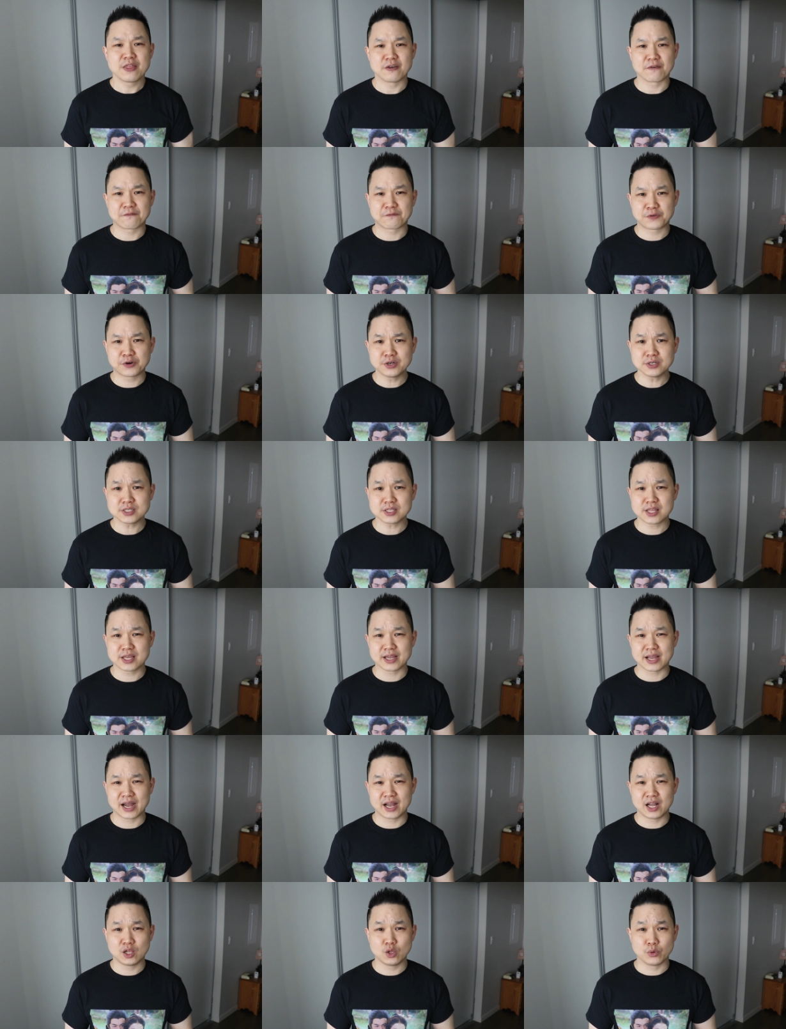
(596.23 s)
the first
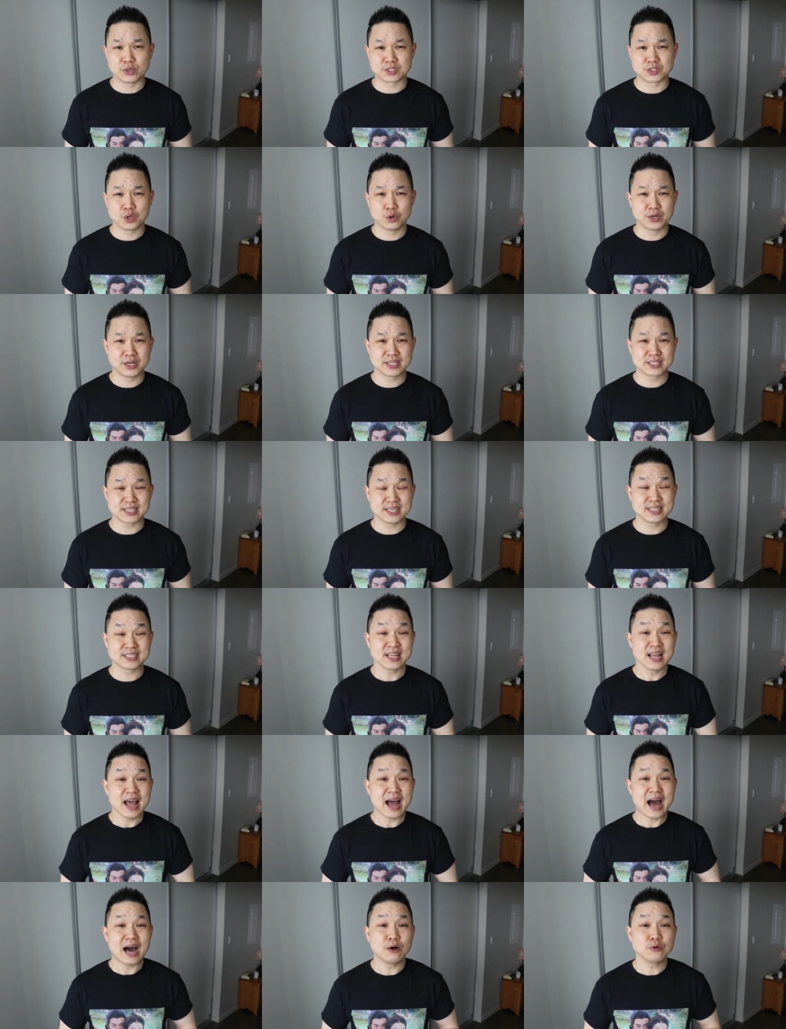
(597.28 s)
thing I always notice
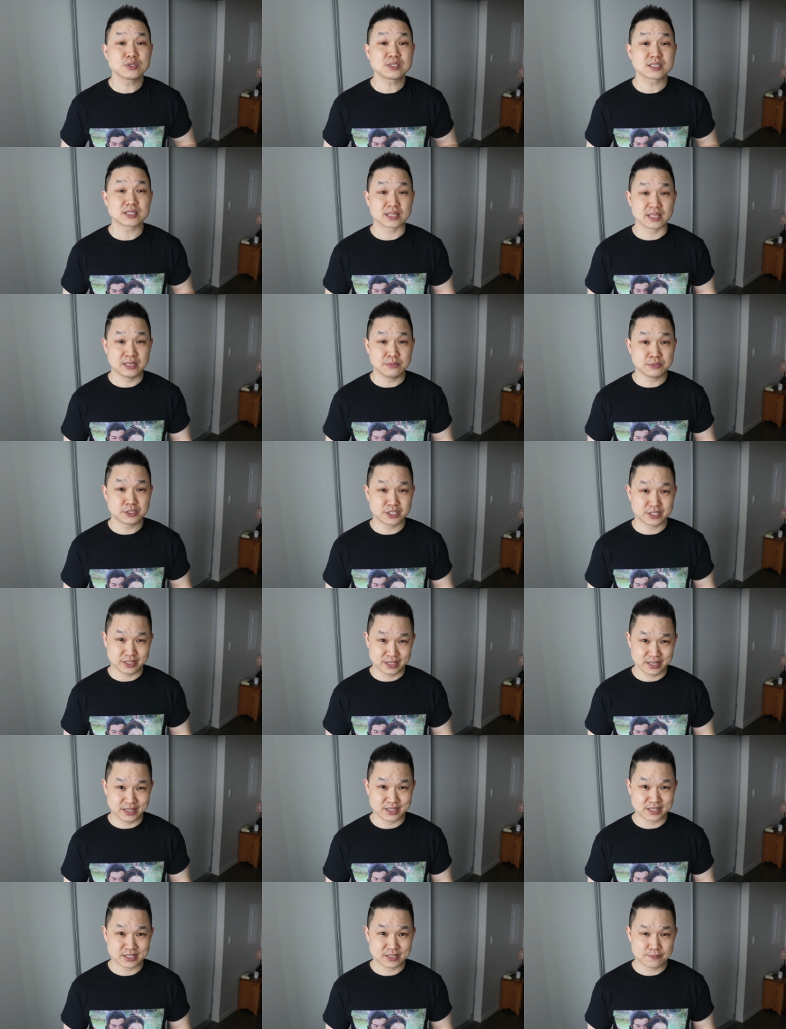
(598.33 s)
is how slim she
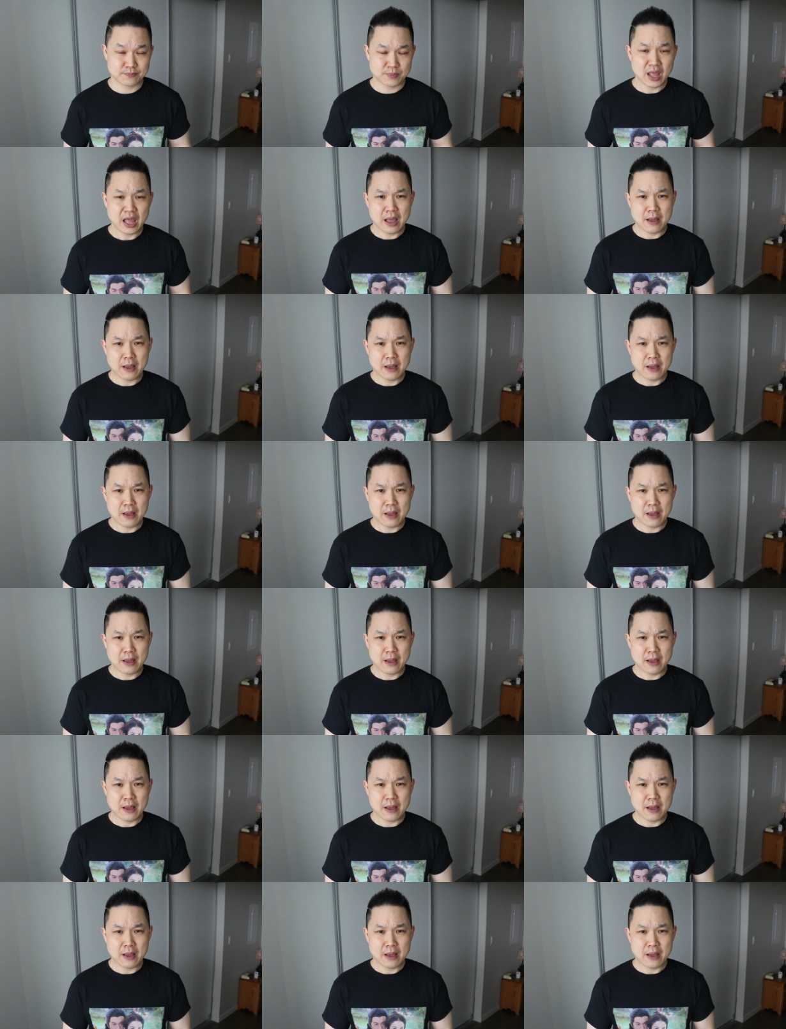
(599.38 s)
is.